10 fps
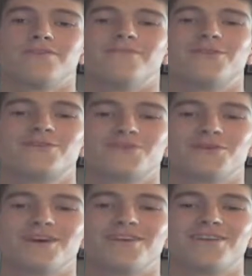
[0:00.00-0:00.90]
fish
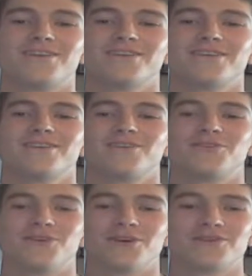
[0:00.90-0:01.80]
variety,
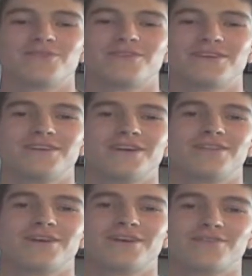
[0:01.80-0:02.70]
geography,
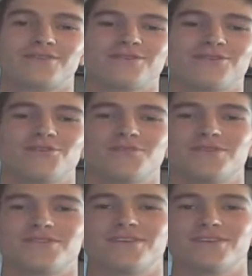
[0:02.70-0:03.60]
and lastly
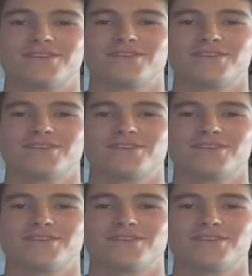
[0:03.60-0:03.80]
fisherman's tilt.